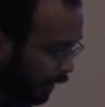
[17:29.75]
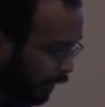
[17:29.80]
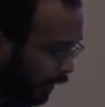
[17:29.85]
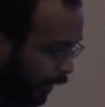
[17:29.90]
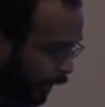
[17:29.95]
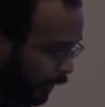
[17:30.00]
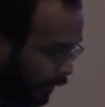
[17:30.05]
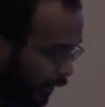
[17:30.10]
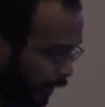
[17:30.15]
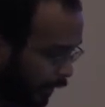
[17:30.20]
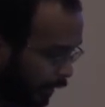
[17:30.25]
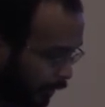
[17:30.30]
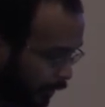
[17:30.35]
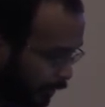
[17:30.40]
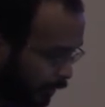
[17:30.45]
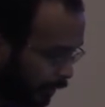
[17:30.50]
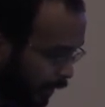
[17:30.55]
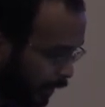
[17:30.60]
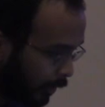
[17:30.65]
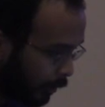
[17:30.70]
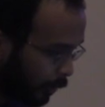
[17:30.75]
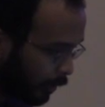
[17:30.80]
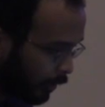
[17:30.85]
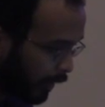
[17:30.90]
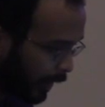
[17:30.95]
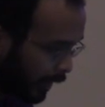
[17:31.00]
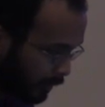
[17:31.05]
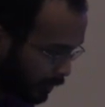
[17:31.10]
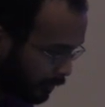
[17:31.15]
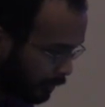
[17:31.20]
and then it
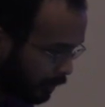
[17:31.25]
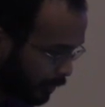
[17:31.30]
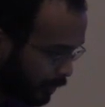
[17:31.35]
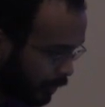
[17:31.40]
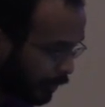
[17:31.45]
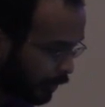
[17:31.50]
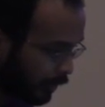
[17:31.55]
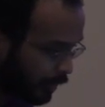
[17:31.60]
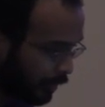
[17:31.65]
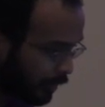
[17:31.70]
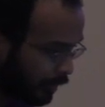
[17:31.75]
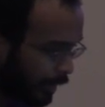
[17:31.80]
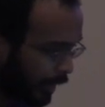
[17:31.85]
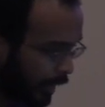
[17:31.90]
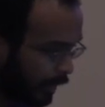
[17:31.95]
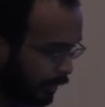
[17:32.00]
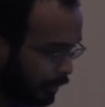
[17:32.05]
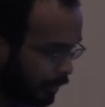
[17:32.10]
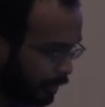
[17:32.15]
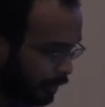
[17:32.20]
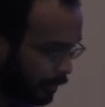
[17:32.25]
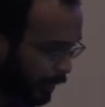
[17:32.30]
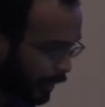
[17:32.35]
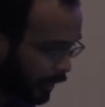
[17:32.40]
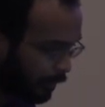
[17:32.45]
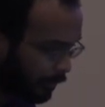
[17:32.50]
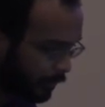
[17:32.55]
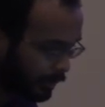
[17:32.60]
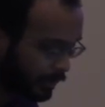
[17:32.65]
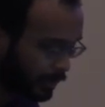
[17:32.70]
will actually return the value of
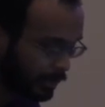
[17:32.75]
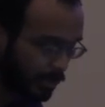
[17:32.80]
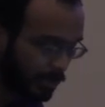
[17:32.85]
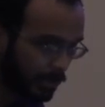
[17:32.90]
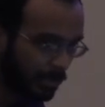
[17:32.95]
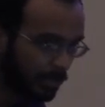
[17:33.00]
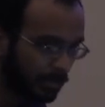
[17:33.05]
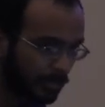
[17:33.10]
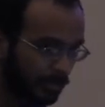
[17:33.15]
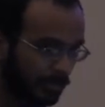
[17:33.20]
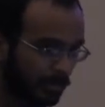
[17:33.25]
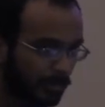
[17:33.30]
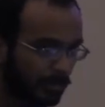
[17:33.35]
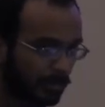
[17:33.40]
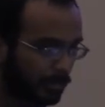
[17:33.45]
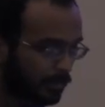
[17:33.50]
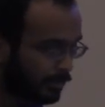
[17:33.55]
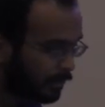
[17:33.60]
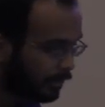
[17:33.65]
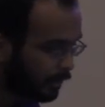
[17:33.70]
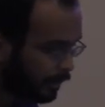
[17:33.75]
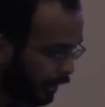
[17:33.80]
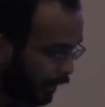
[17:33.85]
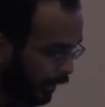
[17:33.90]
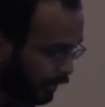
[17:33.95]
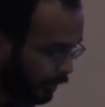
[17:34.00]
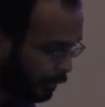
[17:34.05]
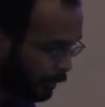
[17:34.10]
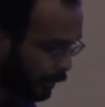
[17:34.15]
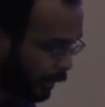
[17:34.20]
whatever this is.
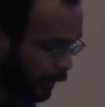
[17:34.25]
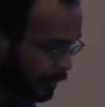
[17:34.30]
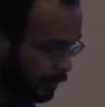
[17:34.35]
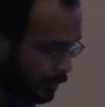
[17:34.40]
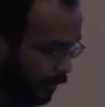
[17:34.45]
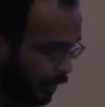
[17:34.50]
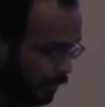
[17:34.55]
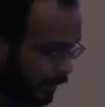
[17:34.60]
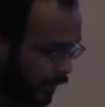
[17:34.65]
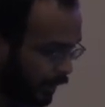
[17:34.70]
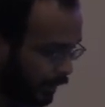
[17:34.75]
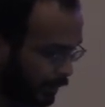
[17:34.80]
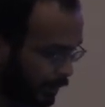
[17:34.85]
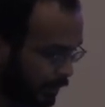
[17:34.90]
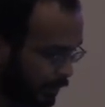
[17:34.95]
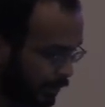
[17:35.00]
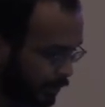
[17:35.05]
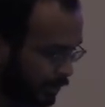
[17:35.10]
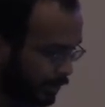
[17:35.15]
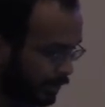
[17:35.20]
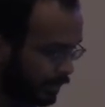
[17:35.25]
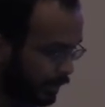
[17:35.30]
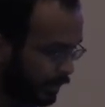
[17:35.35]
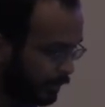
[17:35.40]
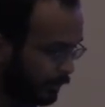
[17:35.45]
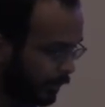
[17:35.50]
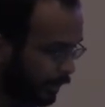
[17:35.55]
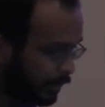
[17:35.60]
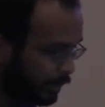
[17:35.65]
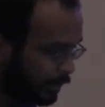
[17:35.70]
And the plus 12f is just the
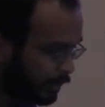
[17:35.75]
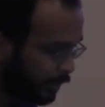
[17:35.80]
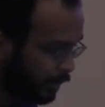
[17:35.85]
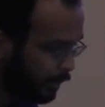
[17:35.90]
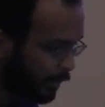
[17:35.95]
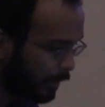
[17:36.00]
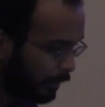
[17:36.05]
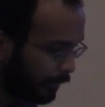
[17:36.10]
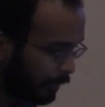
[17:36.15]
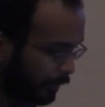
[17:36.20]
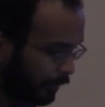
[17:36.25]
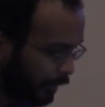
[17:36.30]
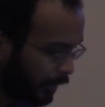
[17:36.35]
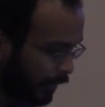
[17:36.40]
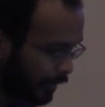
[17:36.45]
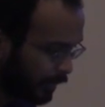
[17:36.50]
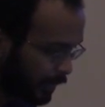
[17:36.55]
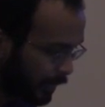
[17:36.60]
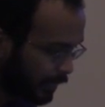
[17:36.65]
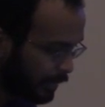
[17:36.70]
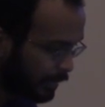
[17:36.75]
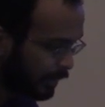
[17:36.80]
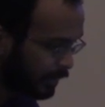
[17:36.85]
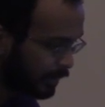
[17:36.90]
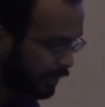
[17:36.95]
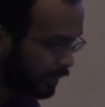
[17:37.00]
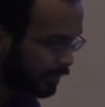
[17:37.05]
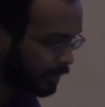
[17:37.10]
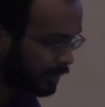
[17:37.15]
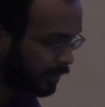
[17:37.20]
default. So if it doesn't
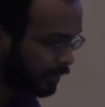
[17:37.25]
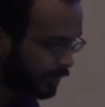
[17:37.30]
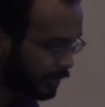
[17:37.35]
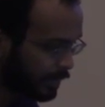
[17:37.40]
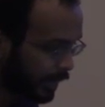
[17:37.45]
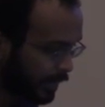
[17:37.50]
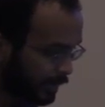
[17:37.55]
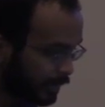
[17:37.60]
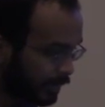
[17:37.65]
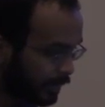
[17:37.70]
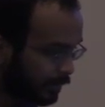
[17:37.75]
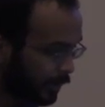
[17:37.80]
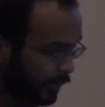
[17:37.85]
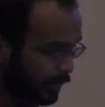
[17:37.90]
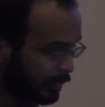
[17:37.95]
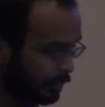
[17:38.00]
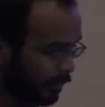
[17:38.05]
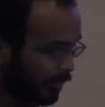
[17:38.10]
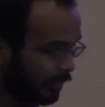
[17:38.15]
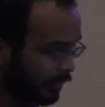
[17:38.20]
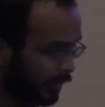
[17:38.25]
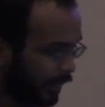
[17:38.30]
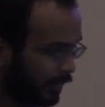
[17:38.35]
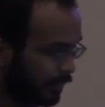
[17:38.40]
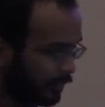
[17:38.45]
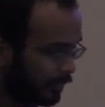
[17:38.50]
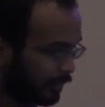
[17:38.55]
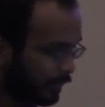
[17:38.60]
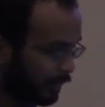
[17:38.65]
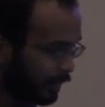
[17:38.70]
exist, it sets it to plus
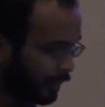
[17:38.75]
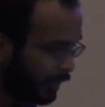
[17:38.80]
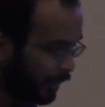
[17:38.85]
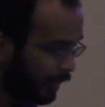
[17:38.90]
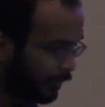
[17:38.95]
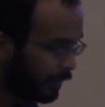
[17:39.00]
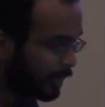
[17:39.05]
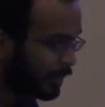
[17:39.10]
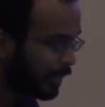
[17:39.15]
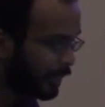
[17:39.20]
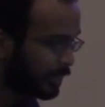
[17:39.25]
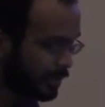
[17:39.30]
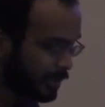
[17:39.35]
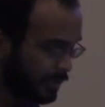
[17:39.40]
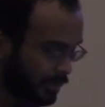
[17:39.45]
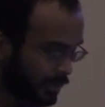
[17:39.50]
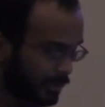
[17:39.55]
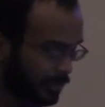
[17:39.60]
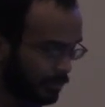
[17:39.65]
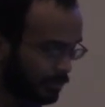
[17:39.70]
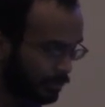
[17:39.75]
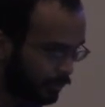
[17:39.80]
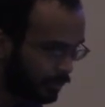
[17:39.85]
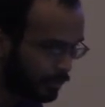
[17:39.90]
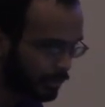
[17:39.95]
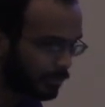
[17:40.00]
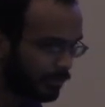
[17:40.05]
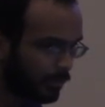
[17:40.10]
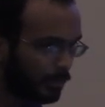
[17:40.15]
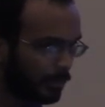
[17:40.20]
12f. If it does exist, it
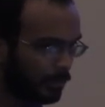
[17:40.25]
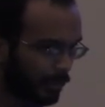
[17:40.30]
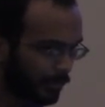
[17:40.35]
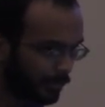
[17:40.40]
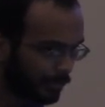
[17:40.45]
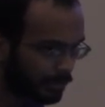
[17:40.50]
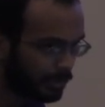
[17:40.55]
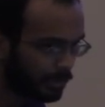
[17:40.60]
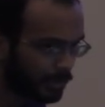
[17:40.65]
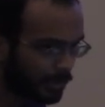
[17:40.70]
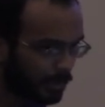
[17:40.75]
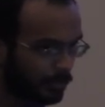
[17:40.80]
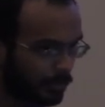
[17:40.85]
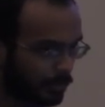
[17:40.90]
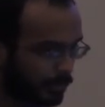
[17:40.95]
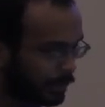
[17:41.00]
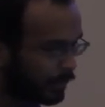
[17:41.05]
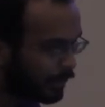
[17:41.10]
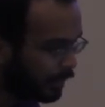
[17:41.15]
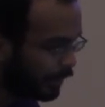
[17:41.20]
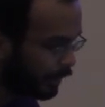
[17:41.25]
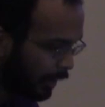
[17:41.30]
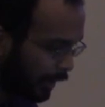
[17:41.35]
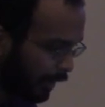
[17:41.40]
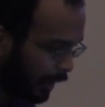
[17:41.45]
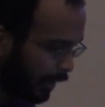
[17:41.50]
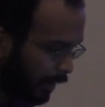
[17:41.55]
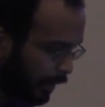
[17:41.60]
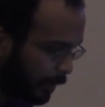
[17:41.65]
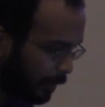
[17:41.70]
pulls it from the preferences table.
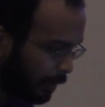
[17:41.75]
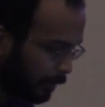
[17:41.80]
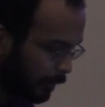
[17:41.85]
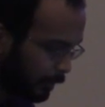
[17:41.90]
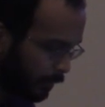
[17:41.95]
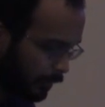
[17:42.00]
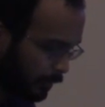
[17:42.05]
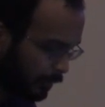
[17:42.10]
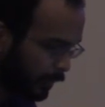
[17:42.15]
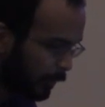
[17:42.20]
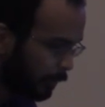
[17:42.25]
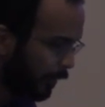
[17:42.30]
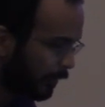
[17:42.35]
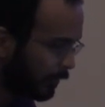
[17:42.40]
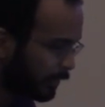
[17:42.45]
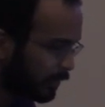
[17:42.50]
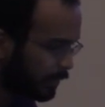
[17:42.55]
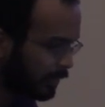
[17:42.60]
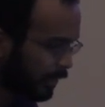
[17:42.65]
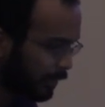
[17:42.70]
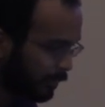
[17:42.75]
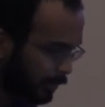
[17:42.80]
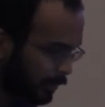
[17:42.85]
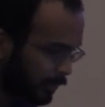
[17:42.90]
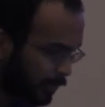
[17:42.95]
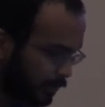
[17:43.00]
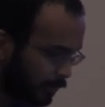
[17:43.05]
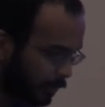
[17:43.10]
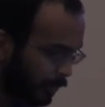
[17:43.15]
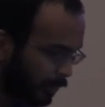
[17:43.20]
Uh, the preferences table is
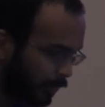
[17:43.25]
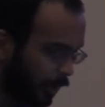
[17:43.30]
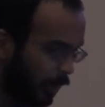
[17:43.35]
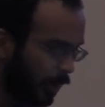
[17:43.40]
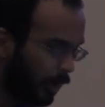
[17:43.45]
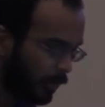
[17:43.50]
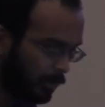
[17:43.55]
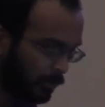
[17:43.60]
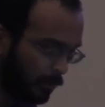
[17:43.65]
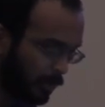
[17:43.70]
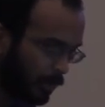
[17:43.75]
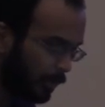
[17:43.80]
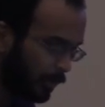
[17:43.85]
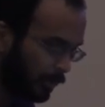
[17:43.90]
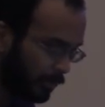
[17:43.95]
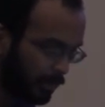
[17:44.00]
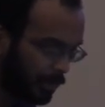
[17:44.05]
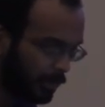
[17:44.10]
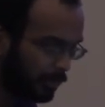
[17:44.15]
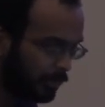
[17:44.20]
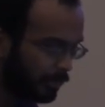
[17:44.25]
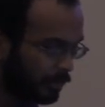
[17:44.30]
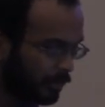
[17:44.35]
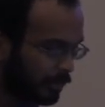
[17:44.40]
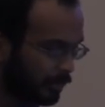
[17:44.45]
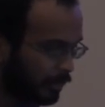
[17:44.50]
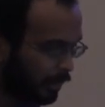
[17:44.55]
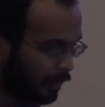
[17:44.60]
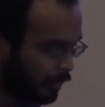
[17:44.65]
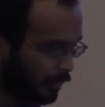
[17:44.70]
stored on the RoboRio,
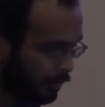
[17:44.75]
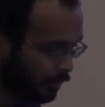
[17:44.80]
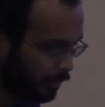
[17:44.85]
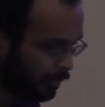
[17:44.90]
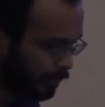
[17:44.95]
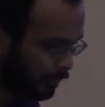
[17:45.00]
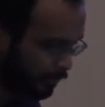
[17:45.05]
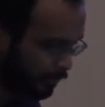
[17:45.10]
so